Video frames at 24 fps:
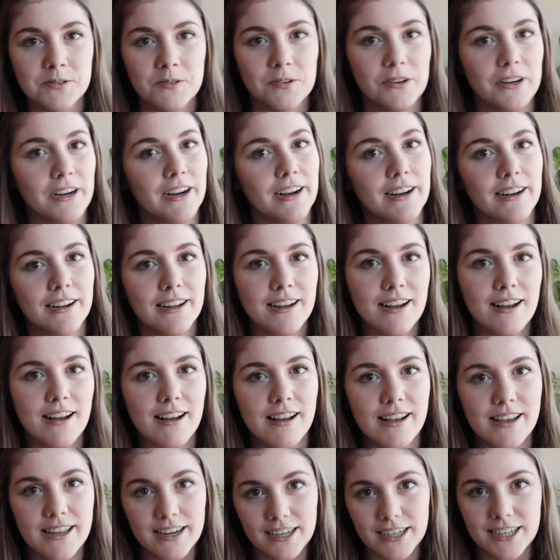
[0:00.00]
or
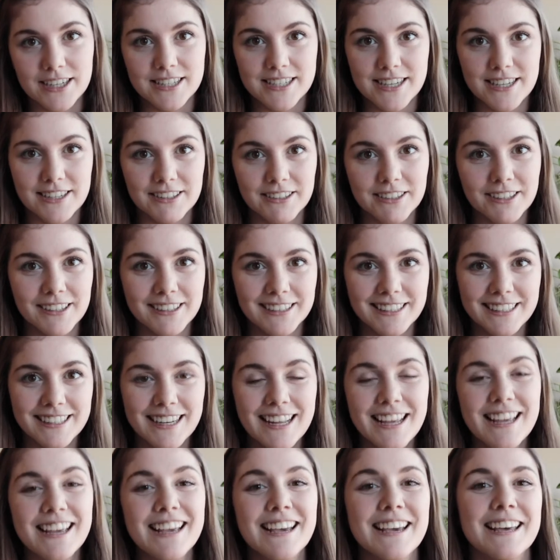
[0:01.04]
in a container garden,
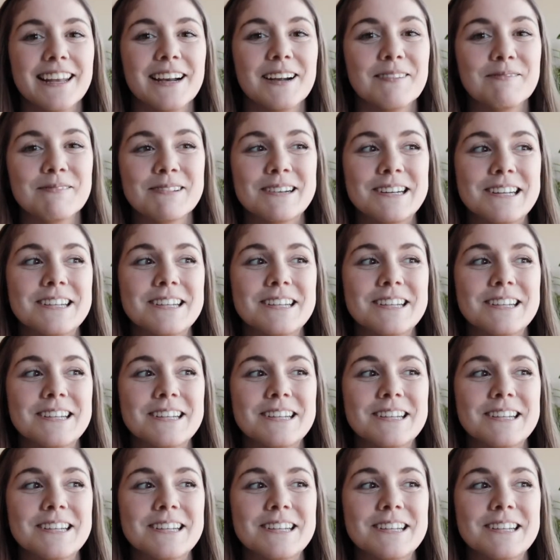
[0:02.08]
and I'm